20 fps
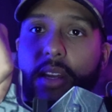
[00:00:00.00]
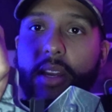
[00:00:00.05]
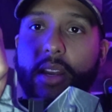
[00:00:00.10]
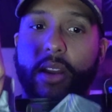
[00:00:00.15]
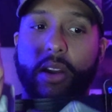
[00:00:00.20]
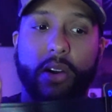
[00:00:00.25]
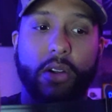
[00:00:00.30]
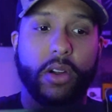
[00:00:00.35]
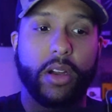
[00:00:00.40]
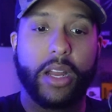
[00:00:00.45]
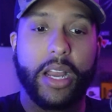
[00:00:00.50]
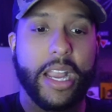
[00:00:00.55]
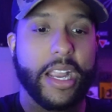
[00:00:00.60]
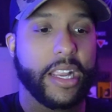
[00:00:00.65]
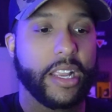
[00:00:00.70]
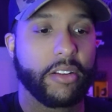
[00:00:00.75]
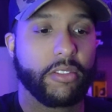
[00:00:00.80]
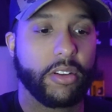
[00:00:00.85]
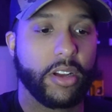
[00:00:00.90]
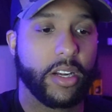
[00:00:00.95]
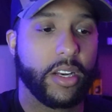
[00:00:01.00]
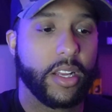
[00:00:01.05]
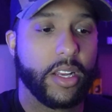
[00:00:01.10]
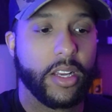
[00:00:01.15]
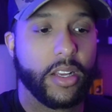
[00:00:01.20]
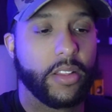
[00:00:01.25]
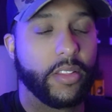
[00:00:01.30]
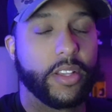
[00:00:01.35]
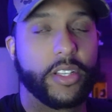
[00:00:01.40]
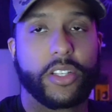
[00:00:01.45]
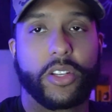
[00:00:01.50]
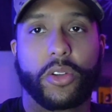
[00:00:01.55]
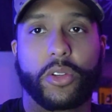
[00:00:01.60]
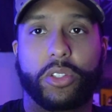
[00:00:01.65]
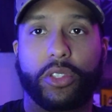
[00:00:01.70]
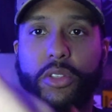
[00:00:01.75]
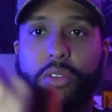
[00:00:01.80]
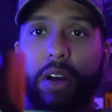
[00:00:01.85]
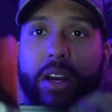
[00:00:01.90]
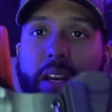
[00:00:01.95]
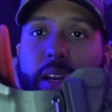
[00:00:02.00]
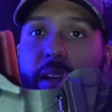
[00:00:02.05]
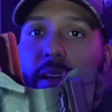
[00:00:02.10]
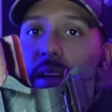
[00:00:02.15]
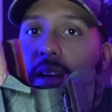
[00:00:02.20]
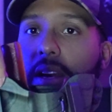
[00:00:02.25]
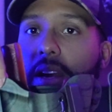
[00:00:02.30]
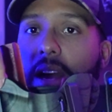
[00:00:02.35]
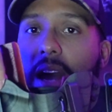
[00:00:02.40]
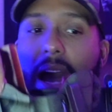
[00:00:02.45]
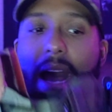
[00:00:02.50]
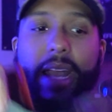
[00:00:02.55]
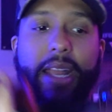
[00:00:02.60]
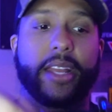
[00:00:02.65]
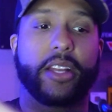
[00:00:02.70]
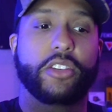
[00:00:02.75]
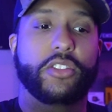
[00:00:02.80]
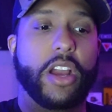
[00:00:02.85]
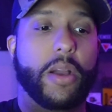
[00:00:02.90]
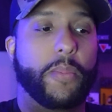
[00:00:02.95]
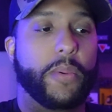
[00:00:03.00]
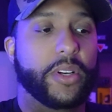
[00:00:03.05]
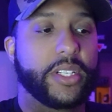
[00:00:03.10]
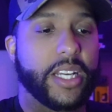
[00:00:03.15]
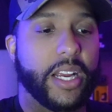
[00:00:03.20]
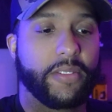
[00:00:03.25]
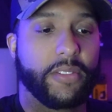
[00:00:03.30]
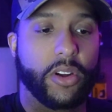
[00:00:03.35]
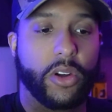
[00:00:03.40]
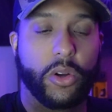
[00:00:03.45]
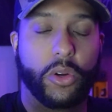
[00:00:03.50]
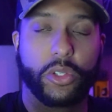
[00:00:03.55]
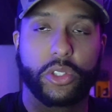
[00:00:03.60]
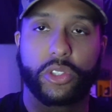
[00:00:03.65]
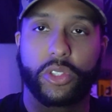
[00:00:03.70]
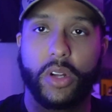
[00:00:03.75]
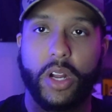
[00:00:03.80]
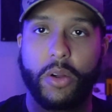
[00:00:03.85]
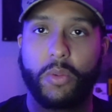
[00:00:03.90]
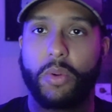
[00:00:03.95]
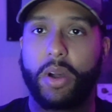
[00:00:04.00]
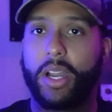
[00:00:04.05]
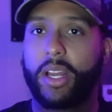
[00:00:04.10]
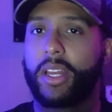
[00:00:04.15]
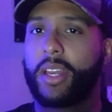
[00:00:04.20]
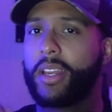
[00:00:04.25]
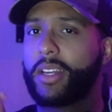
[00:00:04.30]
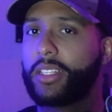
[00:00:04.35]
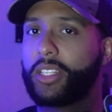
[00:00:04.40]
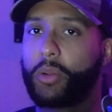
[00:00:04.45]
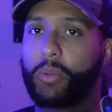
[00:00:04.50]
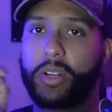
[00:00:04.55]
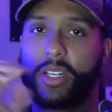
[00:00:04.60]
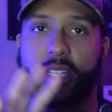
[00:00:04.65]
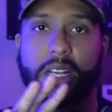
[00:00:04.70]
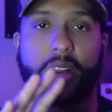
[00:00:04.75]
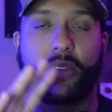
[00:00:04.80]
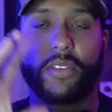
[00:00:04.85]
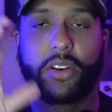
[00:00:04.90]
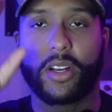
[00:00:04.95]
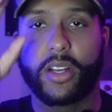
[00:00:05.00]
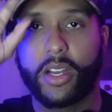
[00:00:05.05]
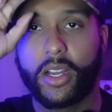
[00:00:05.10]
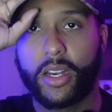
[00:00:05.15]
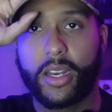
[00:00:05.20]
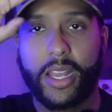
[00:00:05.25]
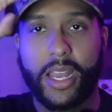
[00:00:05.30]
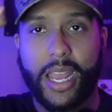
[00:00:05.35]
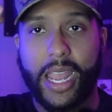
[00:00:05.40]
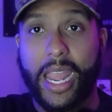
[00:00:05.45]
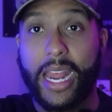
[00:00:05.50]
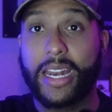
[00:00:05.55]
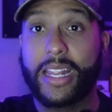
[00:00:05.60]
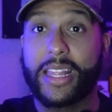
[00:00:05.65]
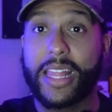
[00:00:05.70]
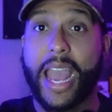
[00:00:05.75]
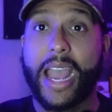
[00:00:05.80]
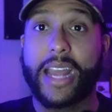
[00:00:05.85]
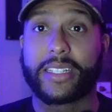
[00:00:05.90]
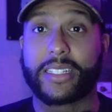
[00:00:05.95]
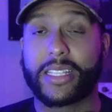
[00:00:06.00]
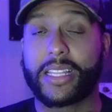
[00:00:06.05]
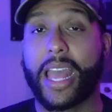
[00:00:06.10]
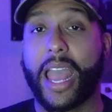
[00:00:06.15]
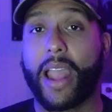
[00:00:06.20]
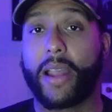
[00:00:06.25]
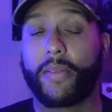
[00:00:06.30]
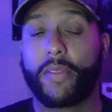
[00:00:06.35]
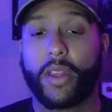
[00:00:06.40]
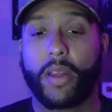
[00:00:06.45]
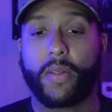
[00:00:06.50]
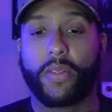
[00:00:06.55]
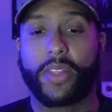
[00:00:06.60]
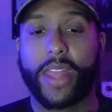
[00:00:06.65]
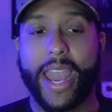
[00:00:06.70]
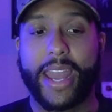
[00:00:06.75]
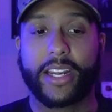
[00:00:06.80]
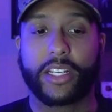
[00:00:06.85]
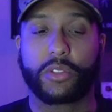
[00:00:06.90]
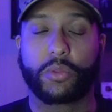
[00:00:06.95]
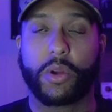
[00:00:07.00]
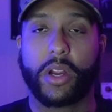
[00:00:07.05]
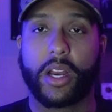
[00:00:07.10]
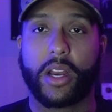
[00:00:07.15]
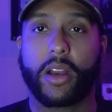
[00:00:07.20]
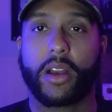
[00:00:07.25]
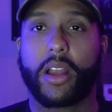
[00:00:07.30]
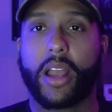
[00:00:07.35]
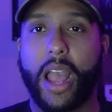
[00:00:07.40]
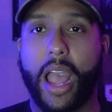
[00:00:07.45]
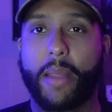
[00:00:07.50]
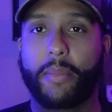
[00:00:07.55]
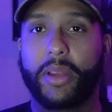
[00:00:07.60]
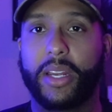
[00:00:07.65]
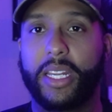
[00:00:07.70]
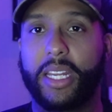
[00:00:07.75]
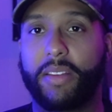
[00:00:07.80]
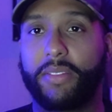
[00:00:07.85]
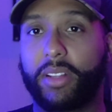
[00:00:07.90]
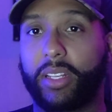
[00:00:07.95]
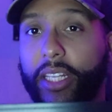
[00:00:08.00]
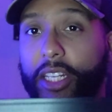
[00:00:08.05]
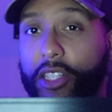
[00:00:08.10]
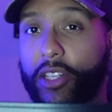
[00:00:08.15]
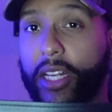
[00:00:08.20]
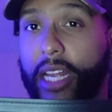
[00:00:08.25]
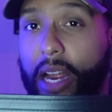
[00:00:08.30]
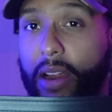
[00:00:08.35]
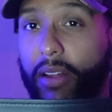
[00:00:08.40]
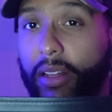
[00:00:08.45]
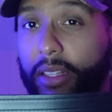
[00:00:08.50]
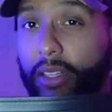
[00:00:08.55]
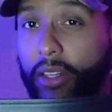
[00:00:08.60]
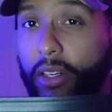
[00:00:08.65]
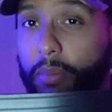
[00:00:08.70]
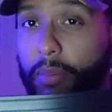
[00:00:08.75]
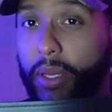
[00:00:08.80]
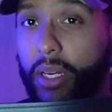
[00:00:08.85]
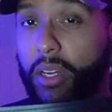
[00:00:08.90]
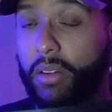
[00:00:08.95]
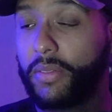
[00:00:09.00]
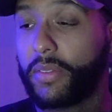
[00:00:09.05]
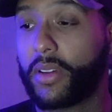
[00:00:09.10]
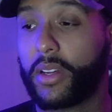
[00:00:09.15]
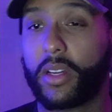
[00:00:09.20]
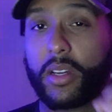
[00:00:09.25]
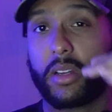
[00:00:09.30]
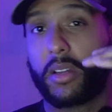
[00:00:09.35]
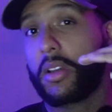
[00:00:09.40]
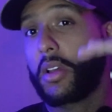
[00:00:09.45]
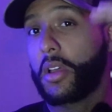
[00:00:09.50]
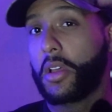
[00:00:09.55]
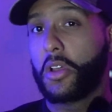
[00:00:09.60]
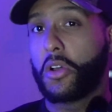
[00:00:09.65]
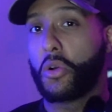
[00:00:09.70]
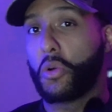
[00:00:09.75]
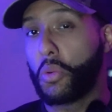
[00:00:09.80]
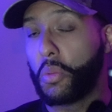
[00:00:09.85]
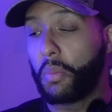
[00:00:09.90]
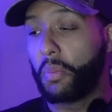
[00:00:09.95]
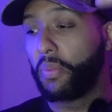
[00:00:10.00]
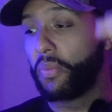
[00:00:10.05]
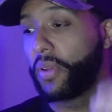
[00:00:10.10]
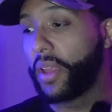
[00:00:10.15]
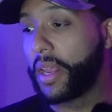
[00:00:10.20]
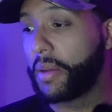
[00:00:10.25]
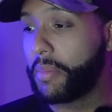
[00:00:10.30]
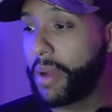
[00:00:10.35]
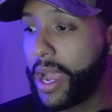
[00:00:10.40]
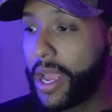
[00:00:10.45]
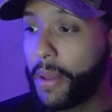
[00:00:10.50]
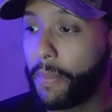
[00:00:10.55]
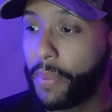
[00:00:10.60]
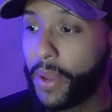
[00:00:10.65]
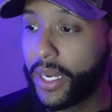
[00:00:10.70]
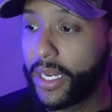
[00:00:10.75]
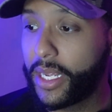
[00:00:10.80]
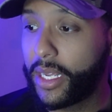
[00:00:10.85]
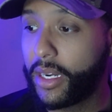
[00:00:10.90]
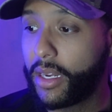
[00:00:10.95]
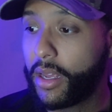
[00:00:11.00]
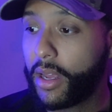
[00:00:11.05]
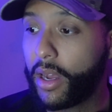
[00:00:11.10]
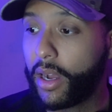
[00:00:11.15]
Or I can run this holster on it. I can drop whichever holster I want to whichever gun, and that's that. That is where I'm gonna give the Leisure Carry a little bit of a oomph, in my opinion.